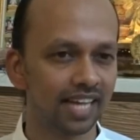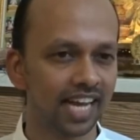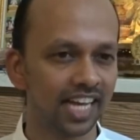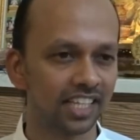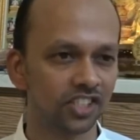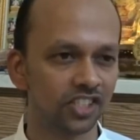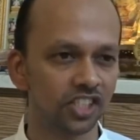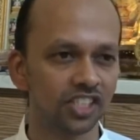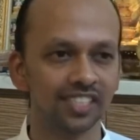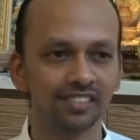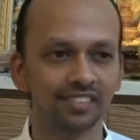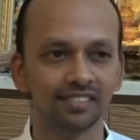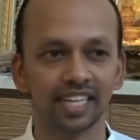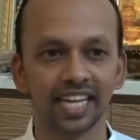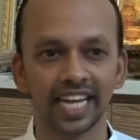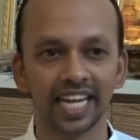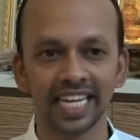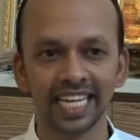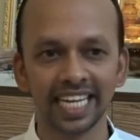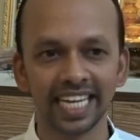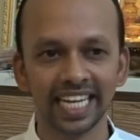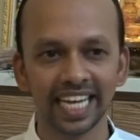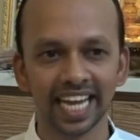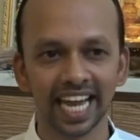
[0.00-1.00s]
action is
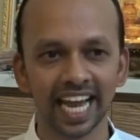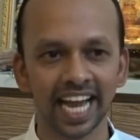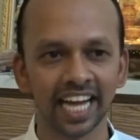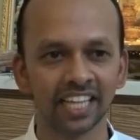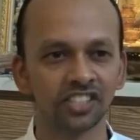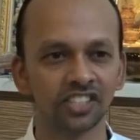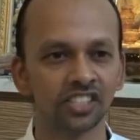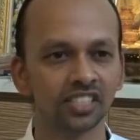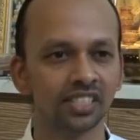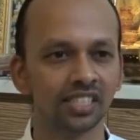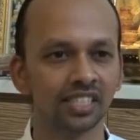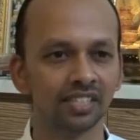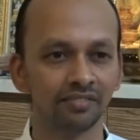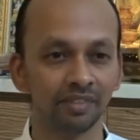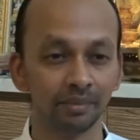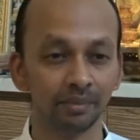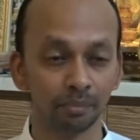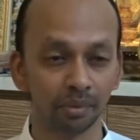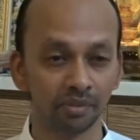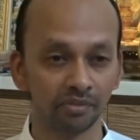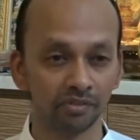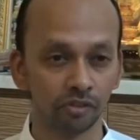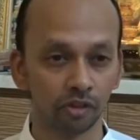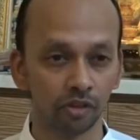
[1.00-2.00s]
any action that we
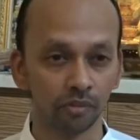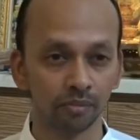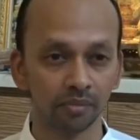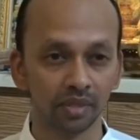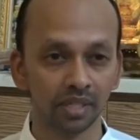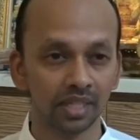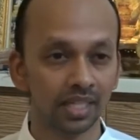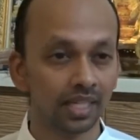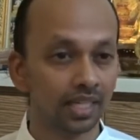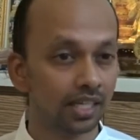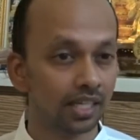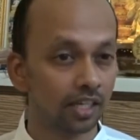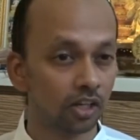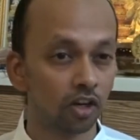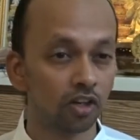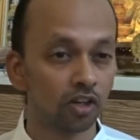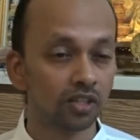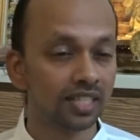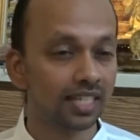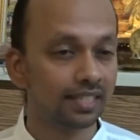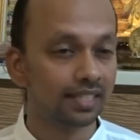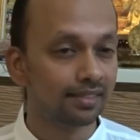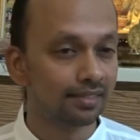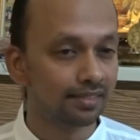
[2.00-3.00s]
perform,
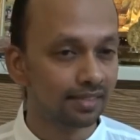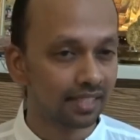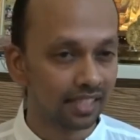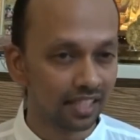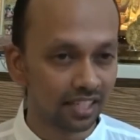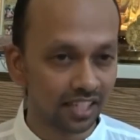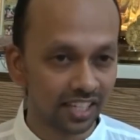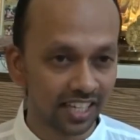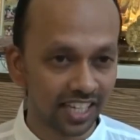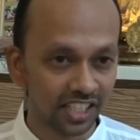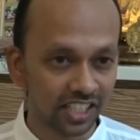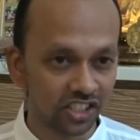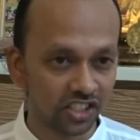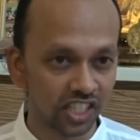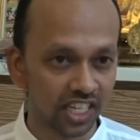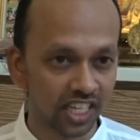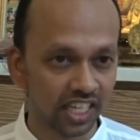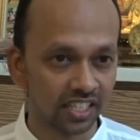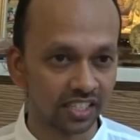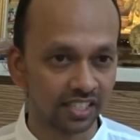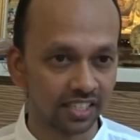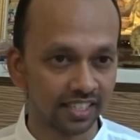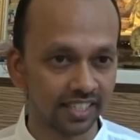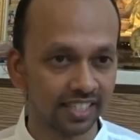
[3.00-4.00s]
not necessarily a
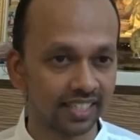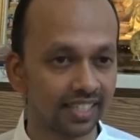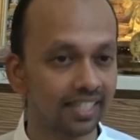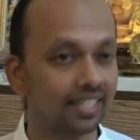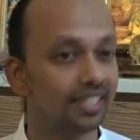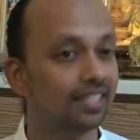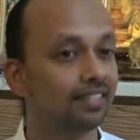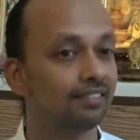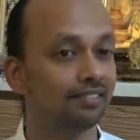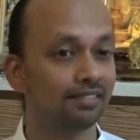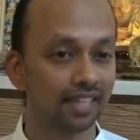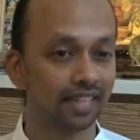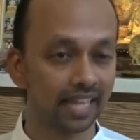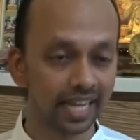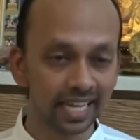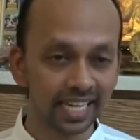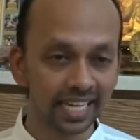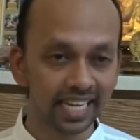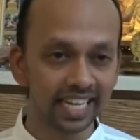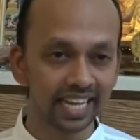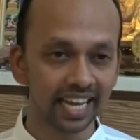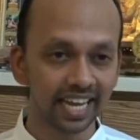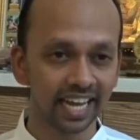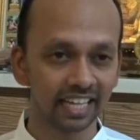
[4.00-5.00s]
charity, it's
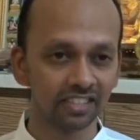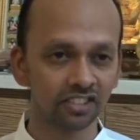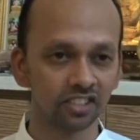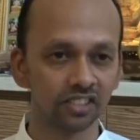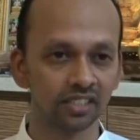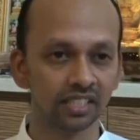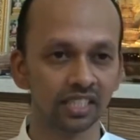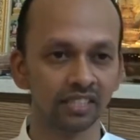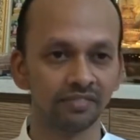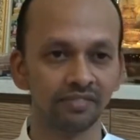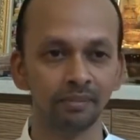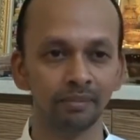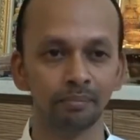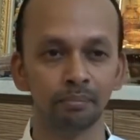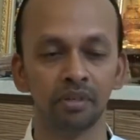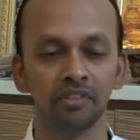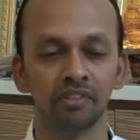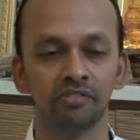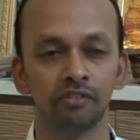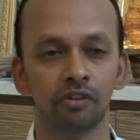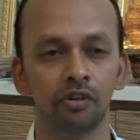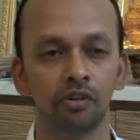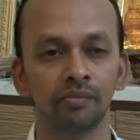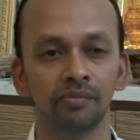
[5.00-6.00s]
any action that we
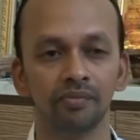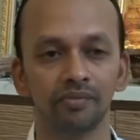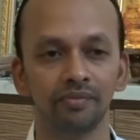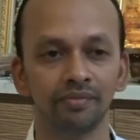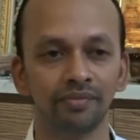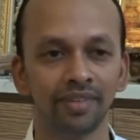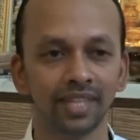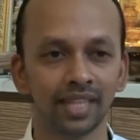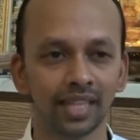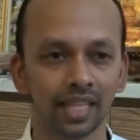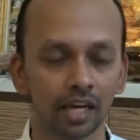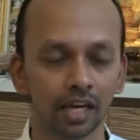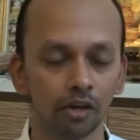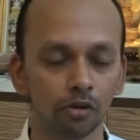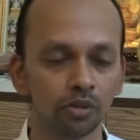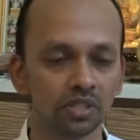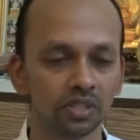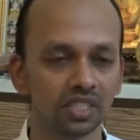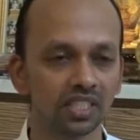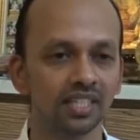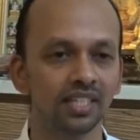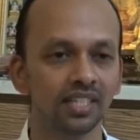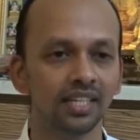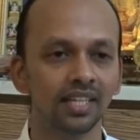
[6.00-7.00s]
perform
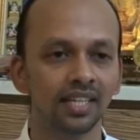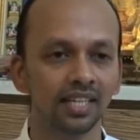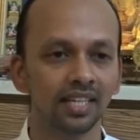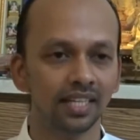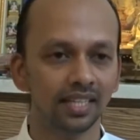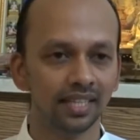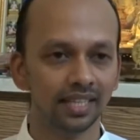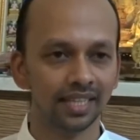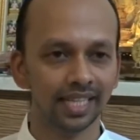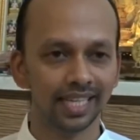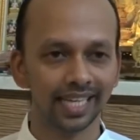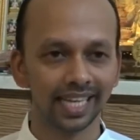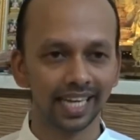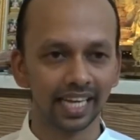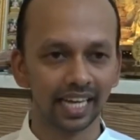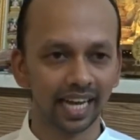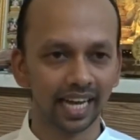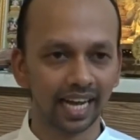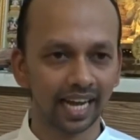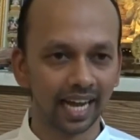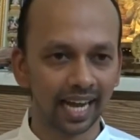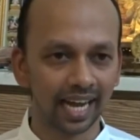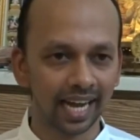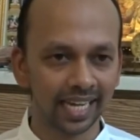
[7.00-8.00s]
without the
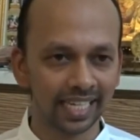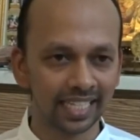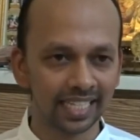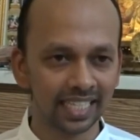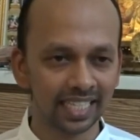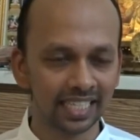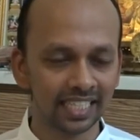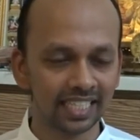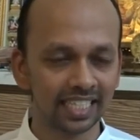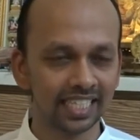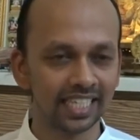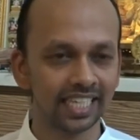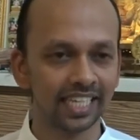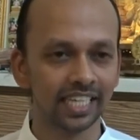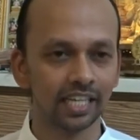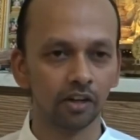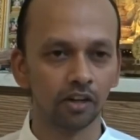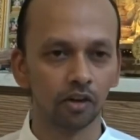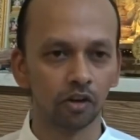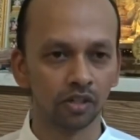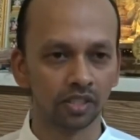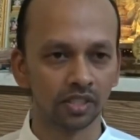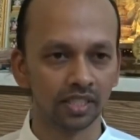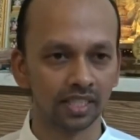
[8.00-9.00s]

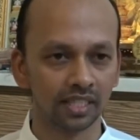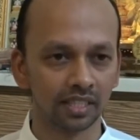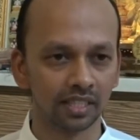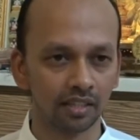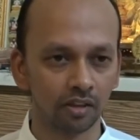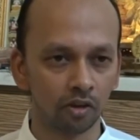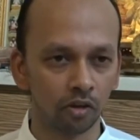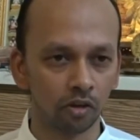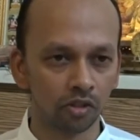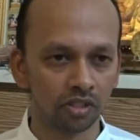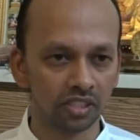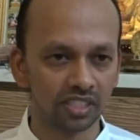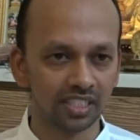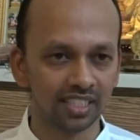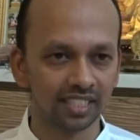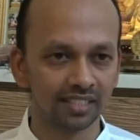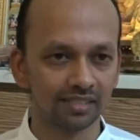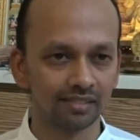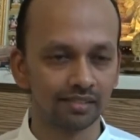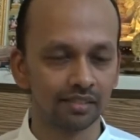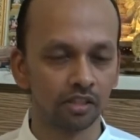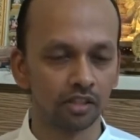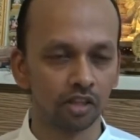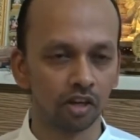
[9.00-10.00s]
identity or the
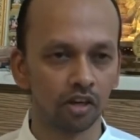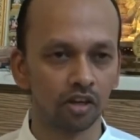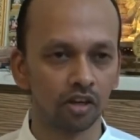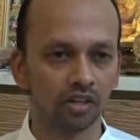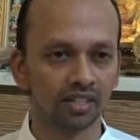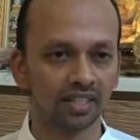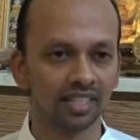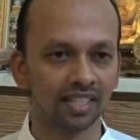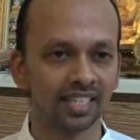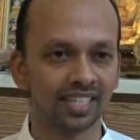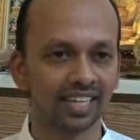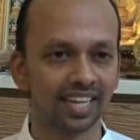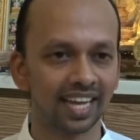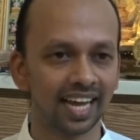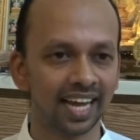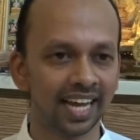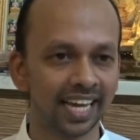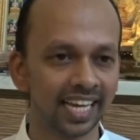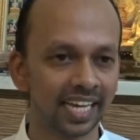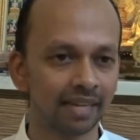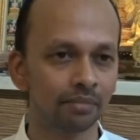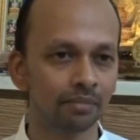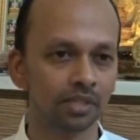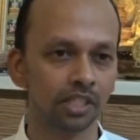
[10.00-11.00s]
conscious thought that I
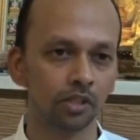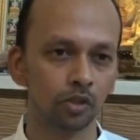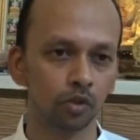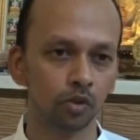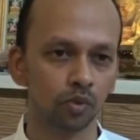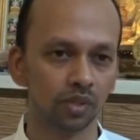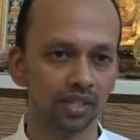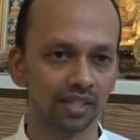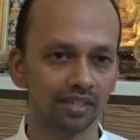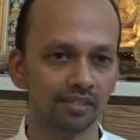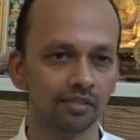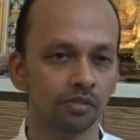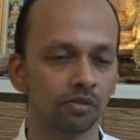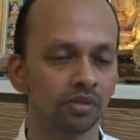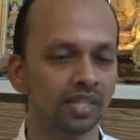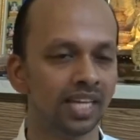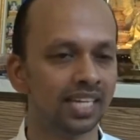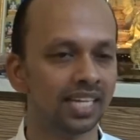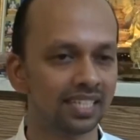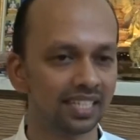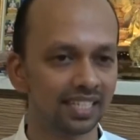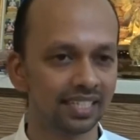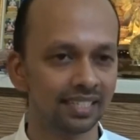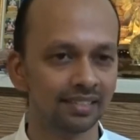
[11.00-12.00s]
am the doer. So
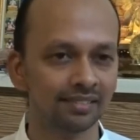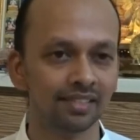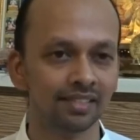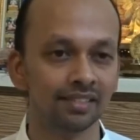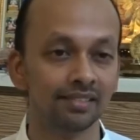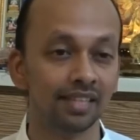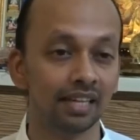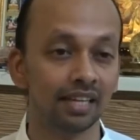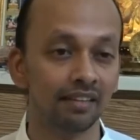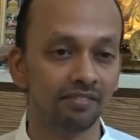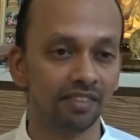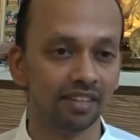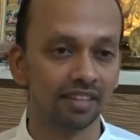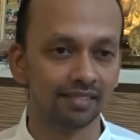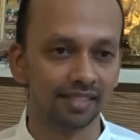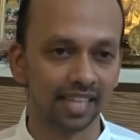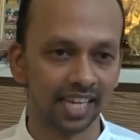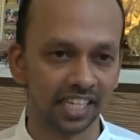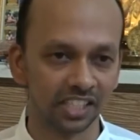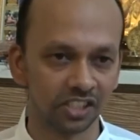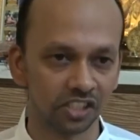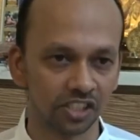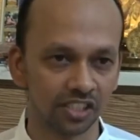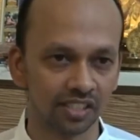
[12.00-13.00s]
that is a selfless
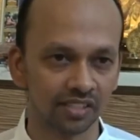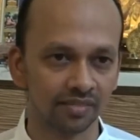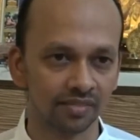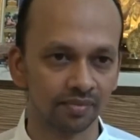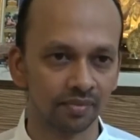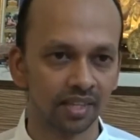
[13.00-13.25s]
action.